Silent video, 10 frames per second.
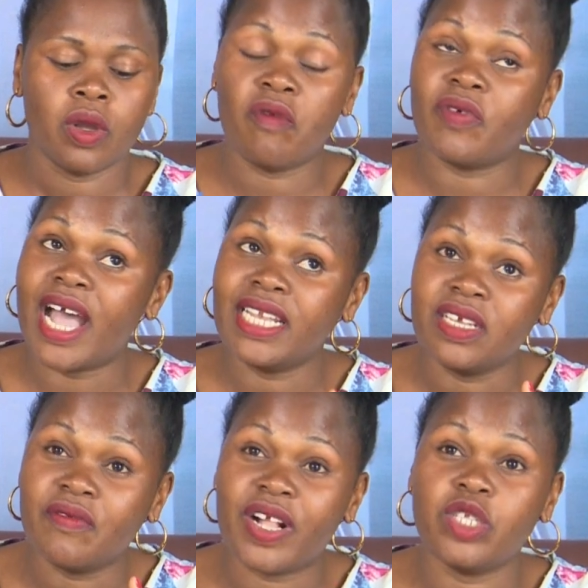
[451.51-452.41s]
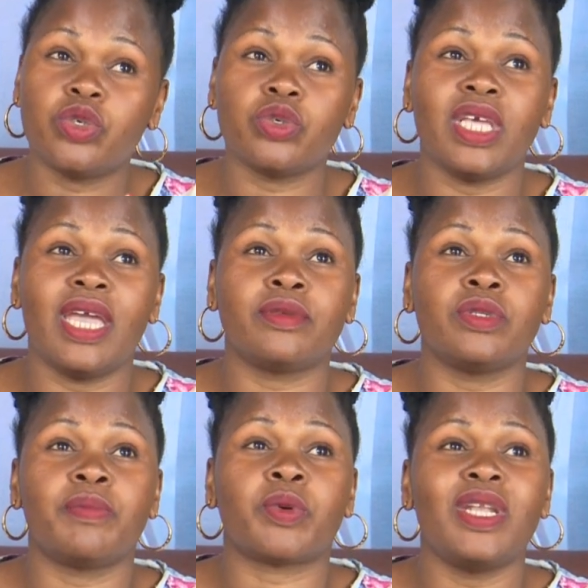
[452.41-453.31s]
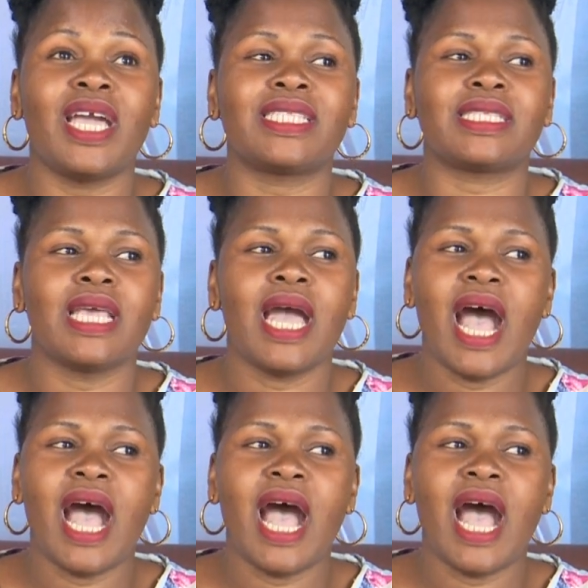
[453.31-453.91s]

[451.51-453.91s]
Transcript: of adding value to the products,